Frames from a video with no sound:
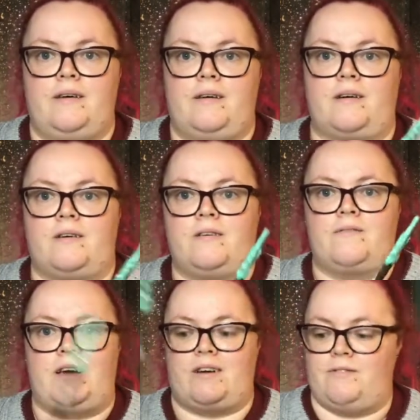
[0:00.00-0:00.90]
I can't
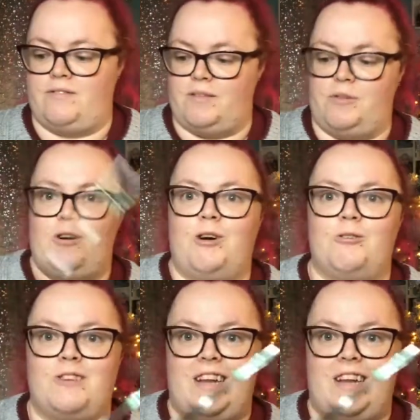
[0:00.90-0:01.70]
get comfortable holding